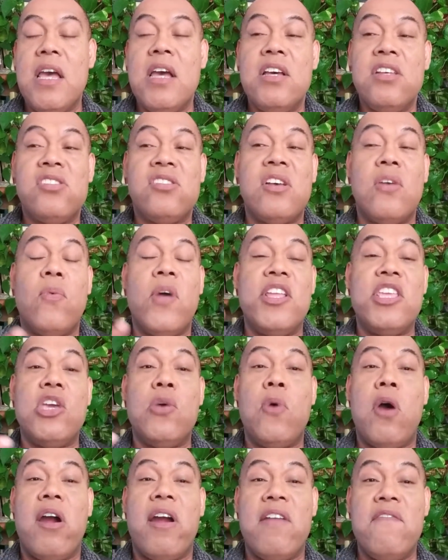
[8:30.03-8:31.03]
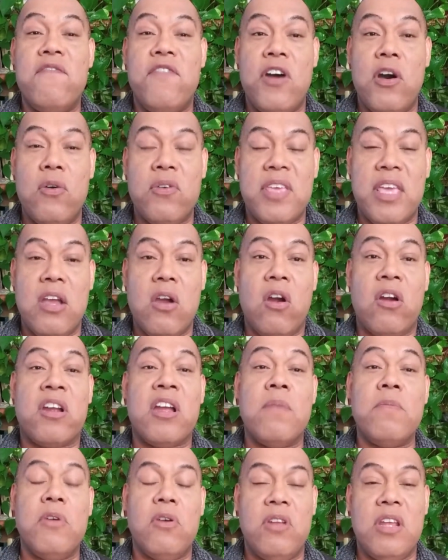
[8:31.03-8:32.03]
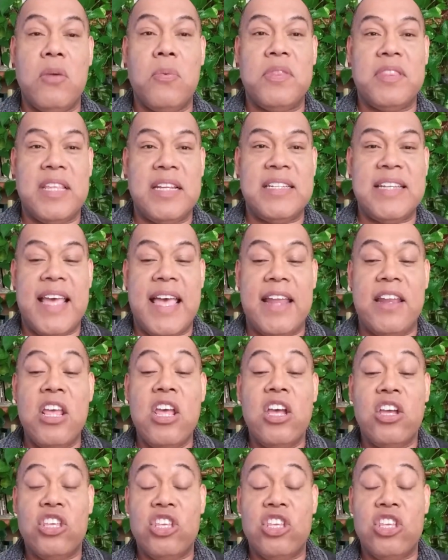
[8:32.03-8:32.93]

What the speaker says: So when you are invoking or communing with the dead,